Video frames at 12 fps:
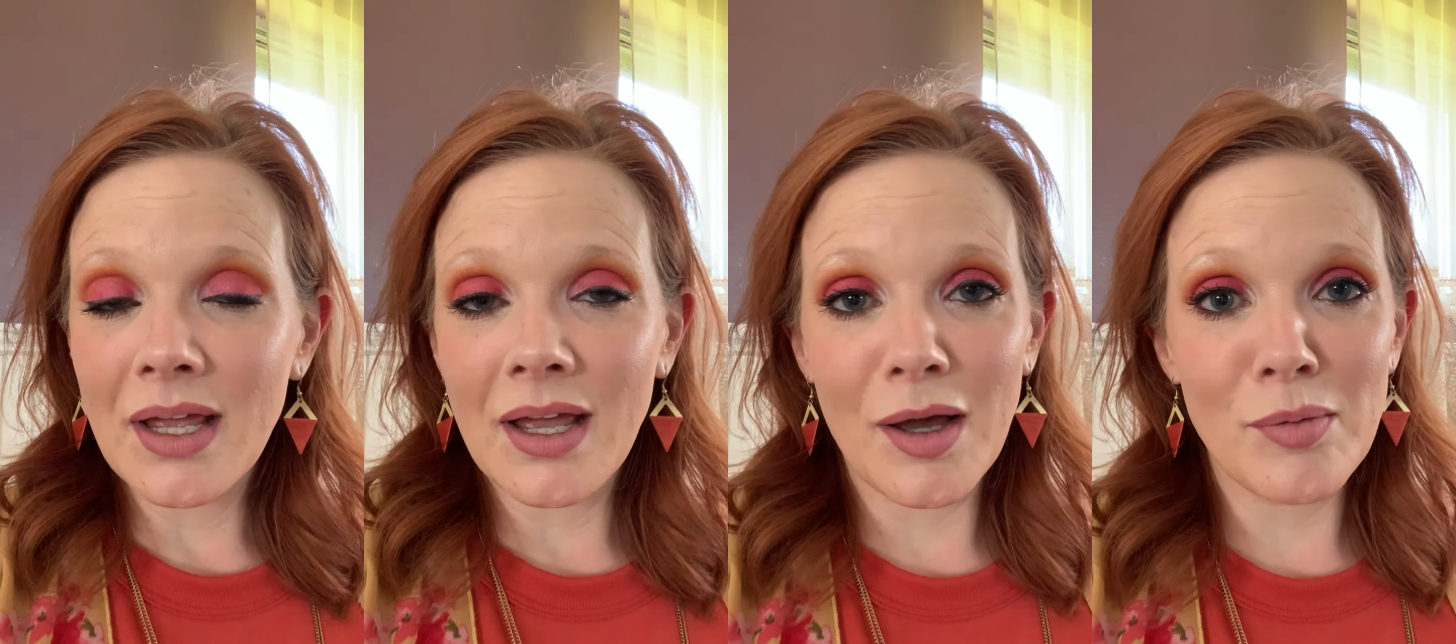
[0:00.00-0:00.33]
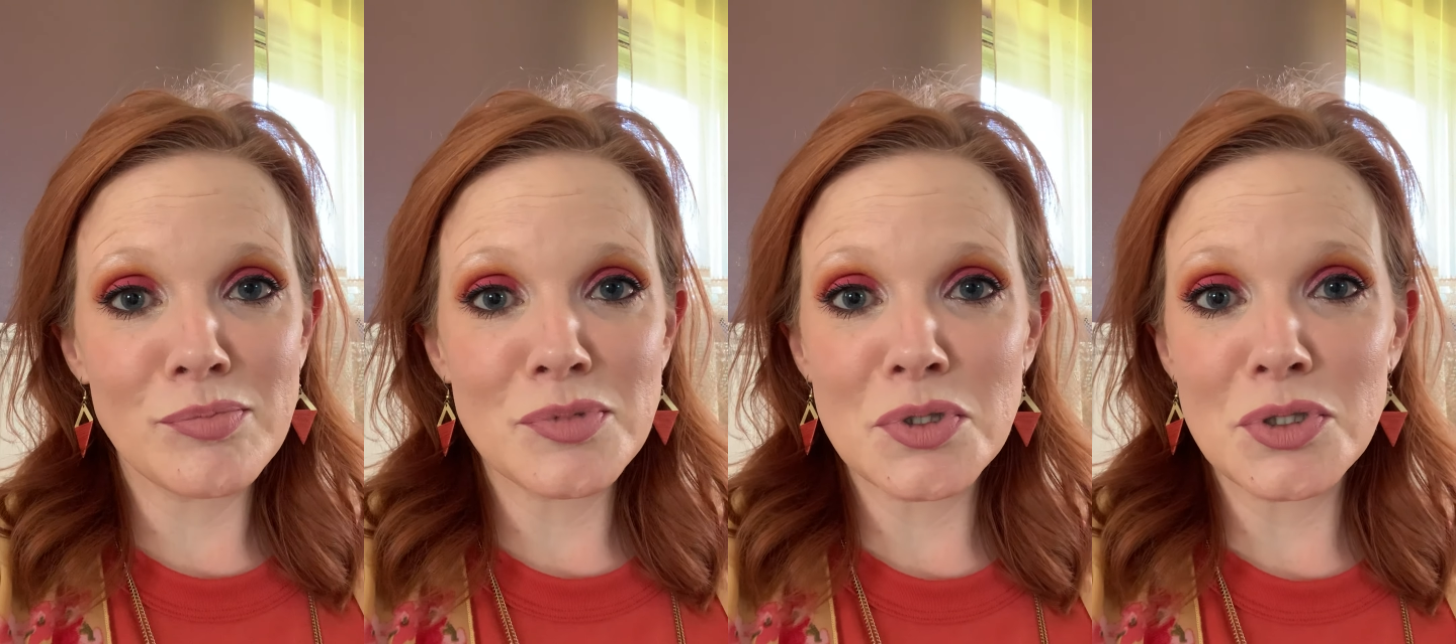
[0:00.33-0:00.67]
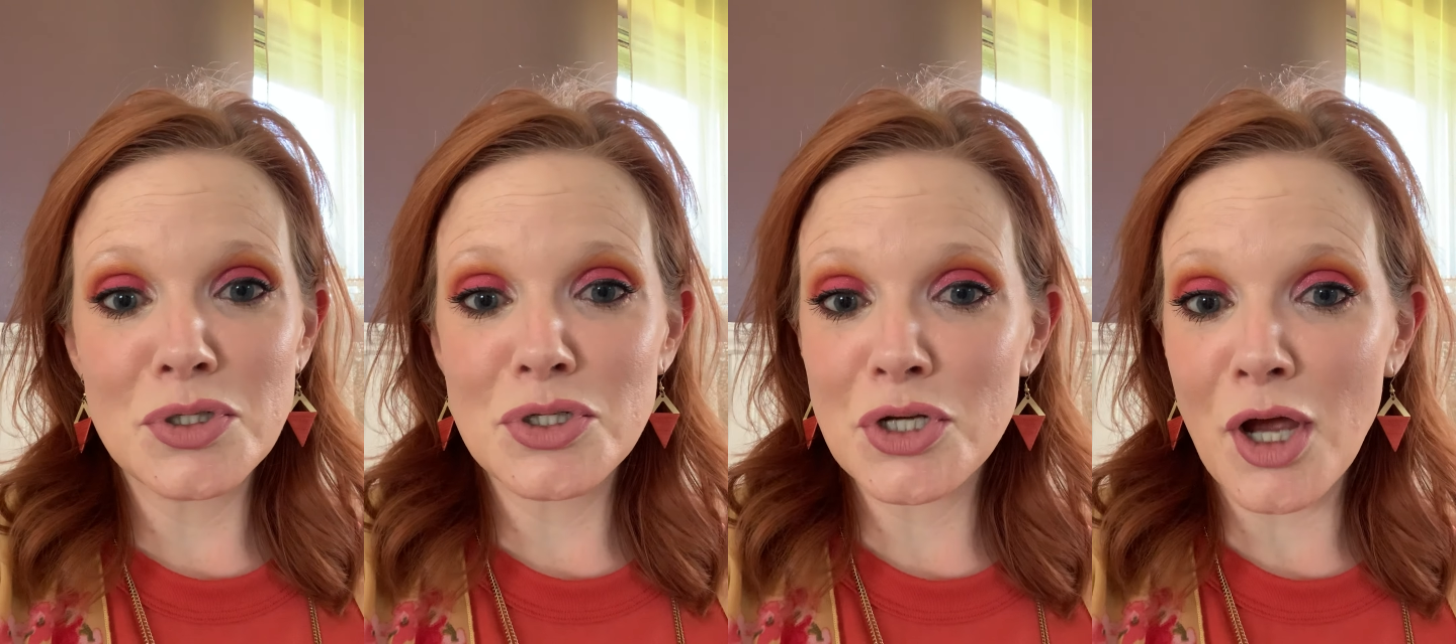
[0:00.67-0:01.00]
Come
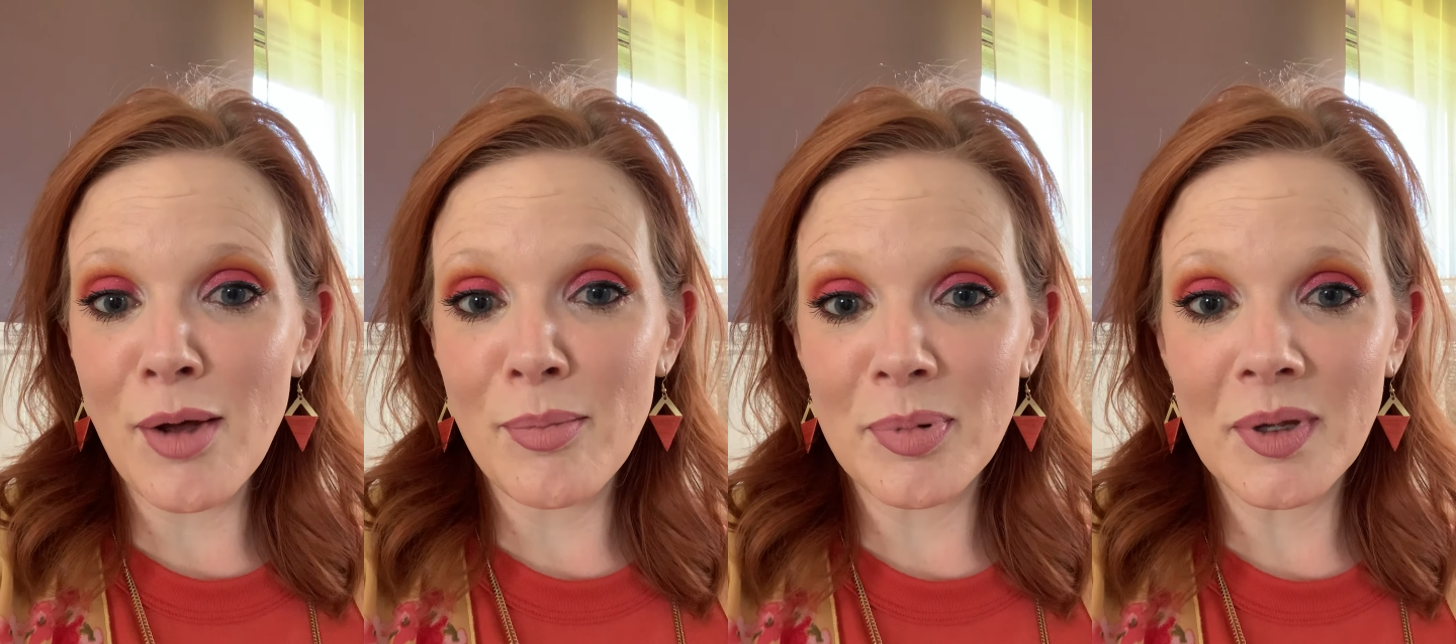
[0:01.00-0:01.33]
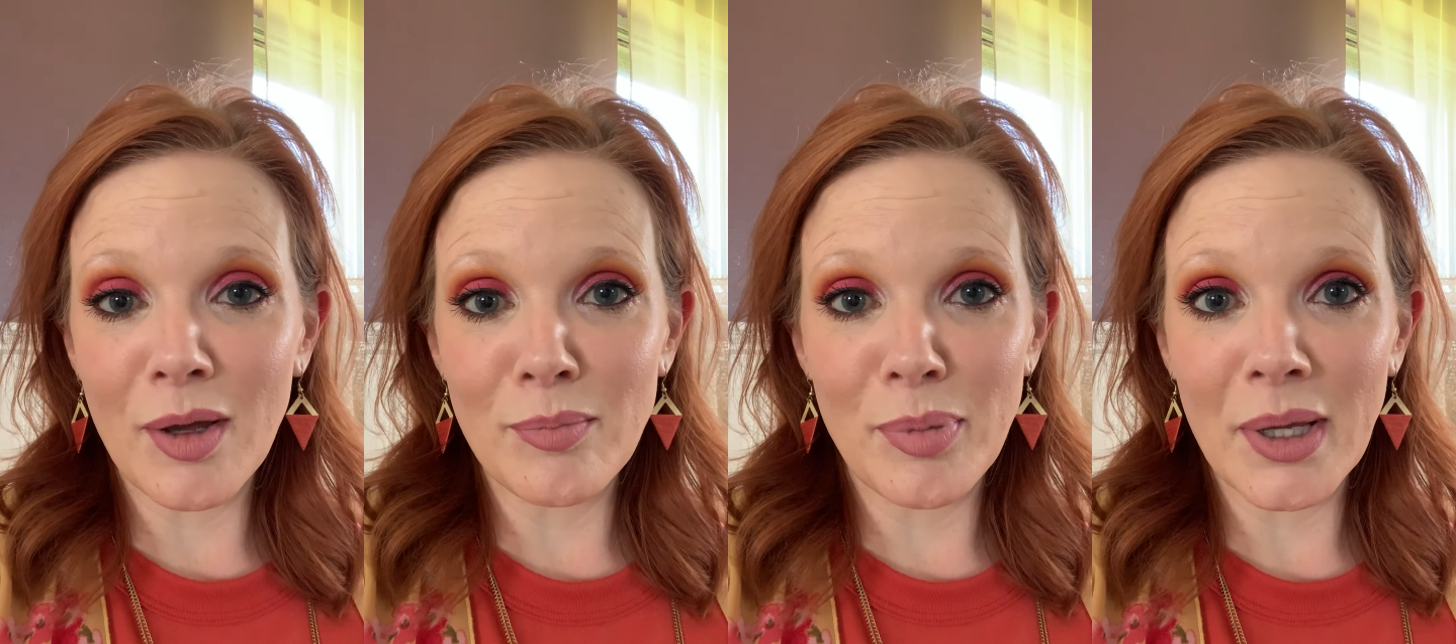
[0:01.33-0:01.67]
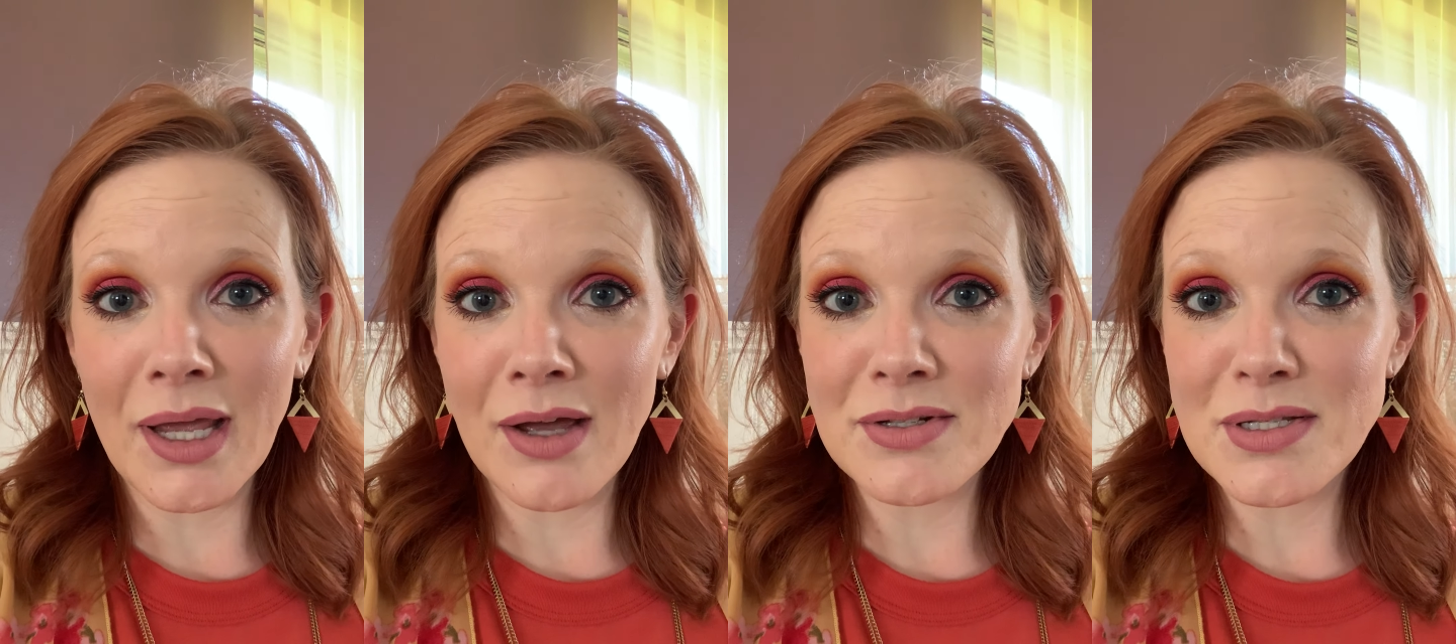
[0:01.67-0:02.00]
shop. Come
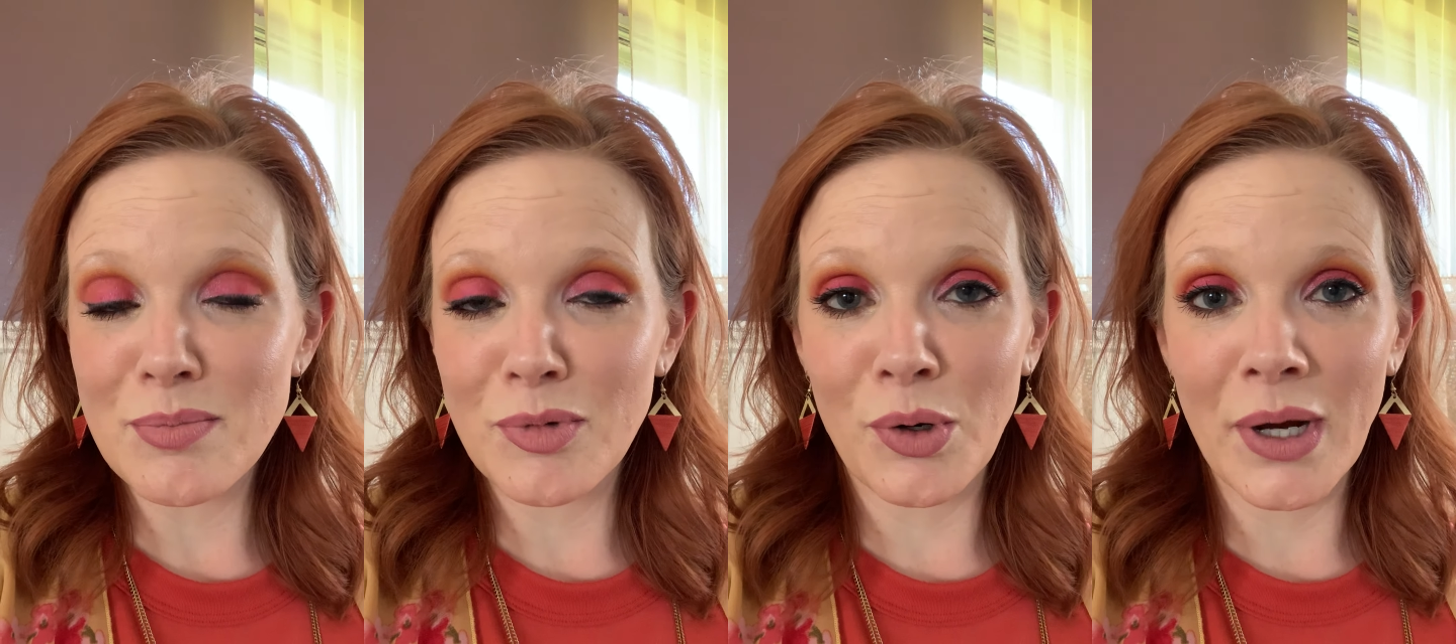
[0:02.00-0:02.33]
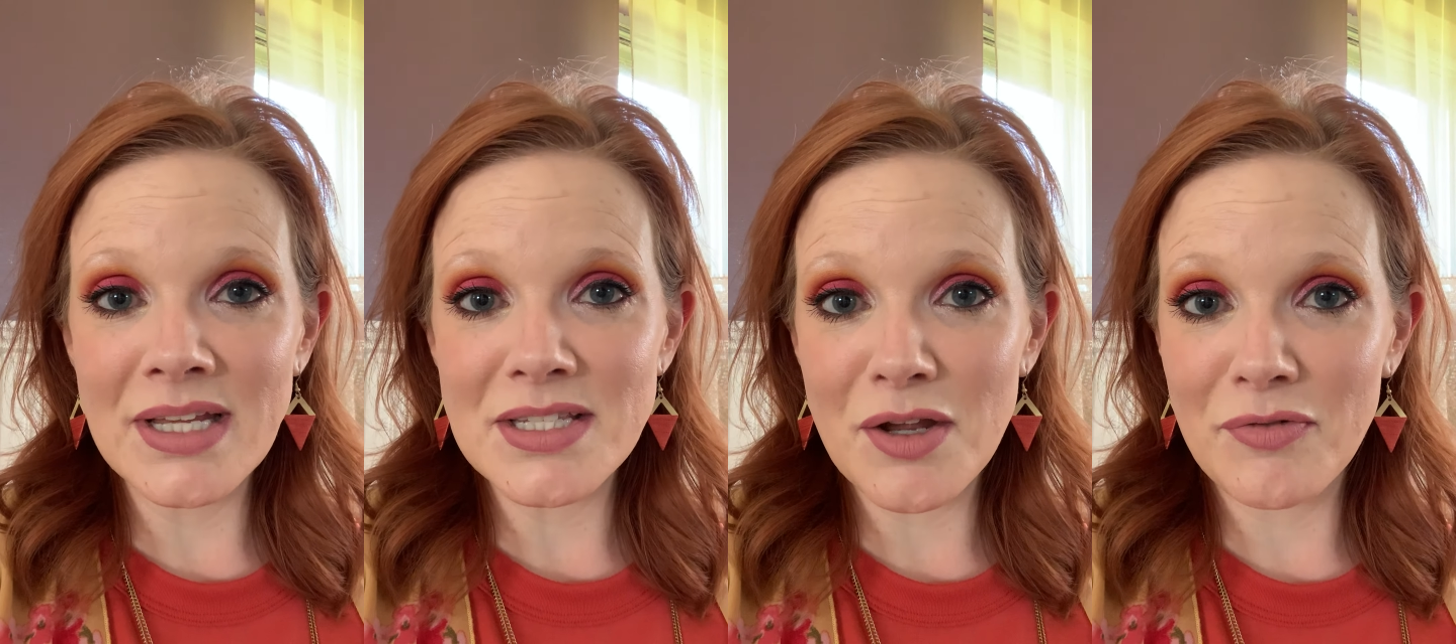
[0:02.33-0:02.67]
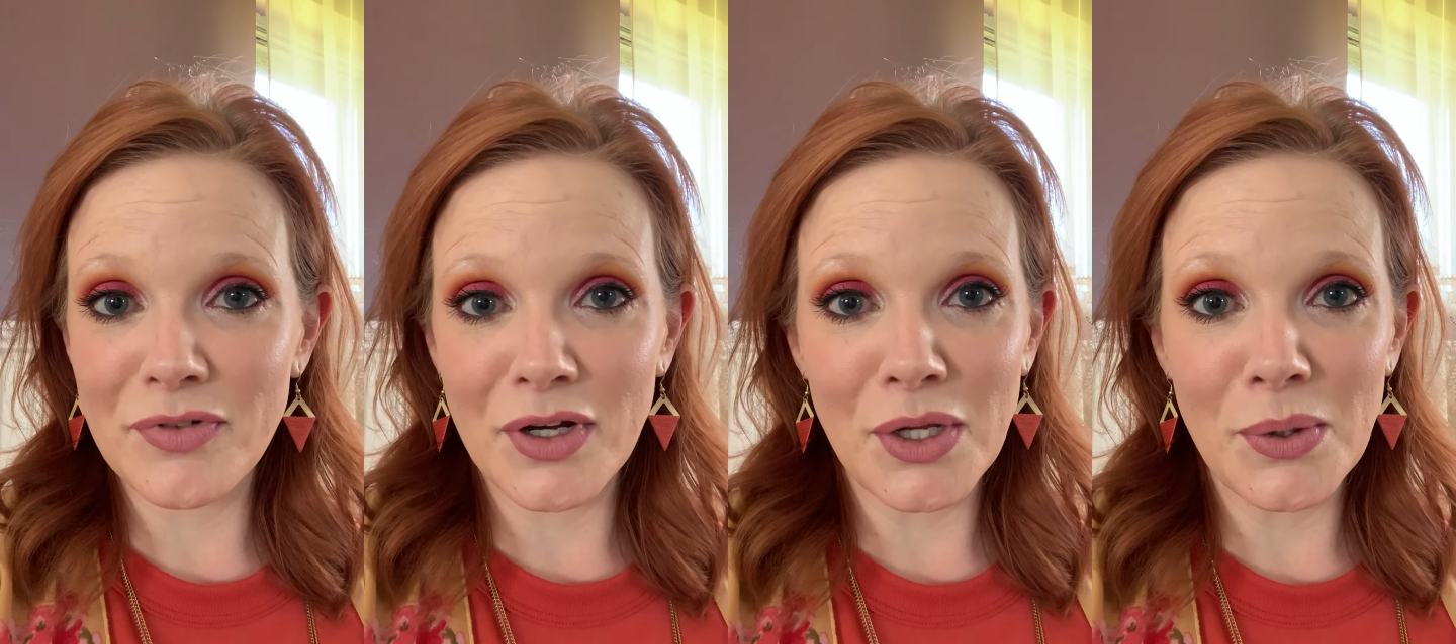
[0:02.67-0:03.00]
pick out some great
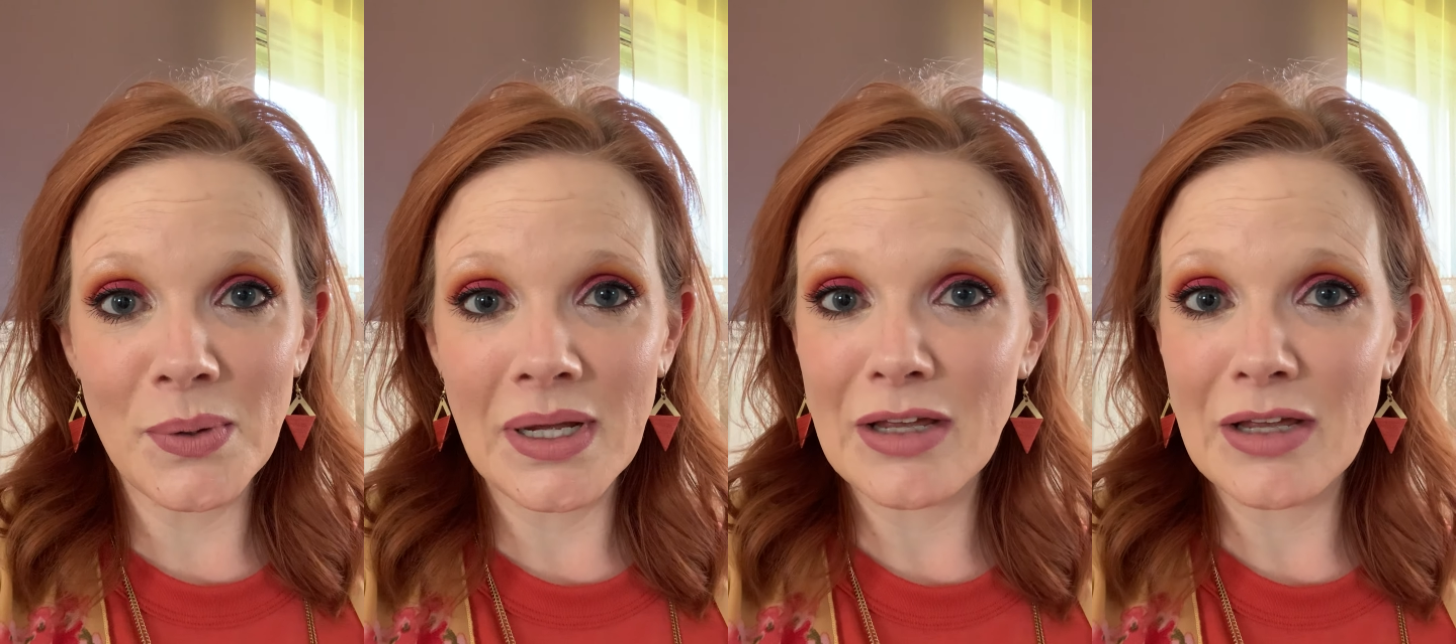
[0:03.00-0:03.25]
stuff for you.